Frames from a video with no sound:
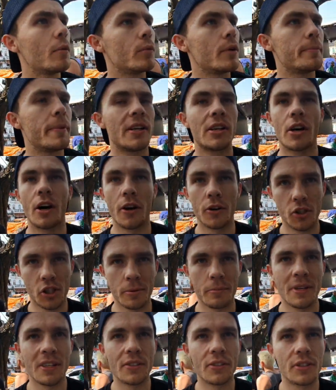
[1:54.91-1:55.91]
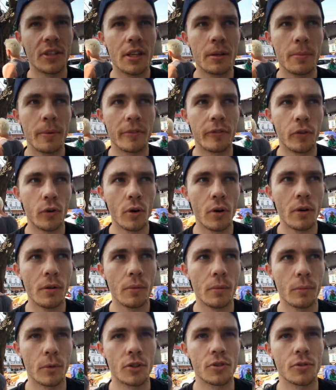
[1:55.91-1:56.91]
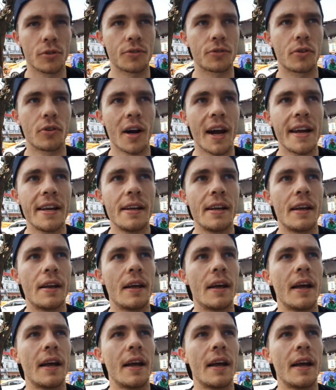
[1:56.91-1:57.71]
We've been to Ho Chi Minh City before, which was great.